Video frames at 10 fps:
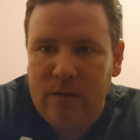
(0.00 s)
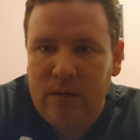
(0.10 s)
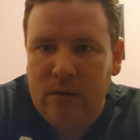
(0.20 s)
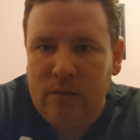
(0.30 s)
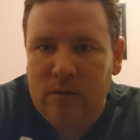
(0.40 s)

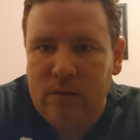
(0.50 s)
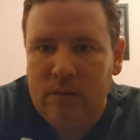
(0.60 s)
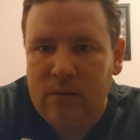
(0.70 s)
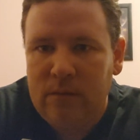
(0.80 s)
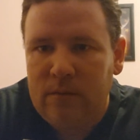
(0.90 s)

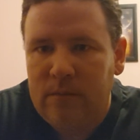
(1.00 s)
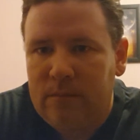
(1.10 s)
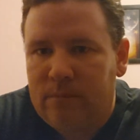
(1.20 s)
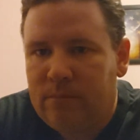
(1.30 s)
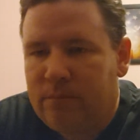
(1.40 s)

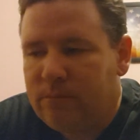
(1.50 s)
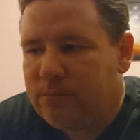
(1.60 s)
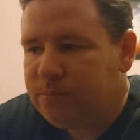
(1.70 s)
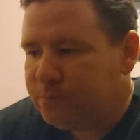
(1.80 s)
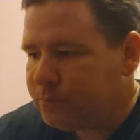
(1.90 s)

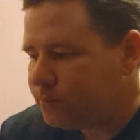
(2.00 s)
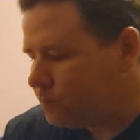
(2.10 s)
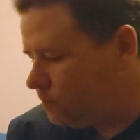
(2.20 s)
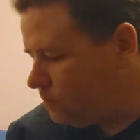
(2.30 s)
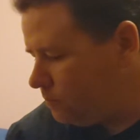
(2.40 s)

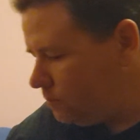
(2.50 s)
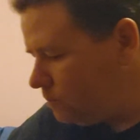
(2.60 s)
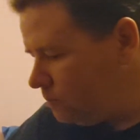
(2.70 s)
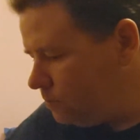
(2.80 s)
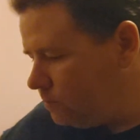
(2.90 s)

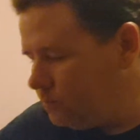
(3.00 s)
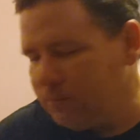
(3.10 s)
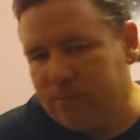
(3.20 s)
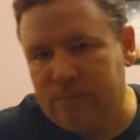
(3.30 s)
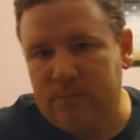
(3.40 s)

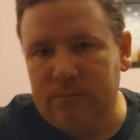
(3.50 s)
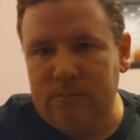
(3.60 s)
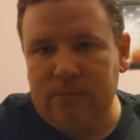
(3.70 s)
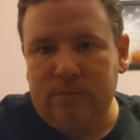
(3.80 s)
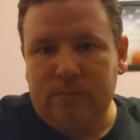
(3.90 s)

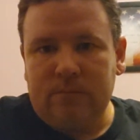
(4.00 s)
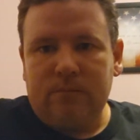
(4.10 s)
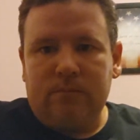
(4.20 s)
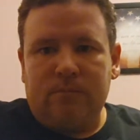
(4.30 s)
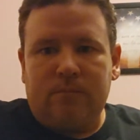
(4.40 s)

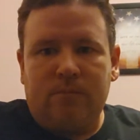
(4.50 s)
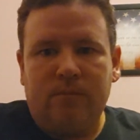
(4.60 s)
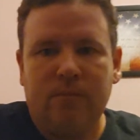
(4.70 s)
(no one is talking)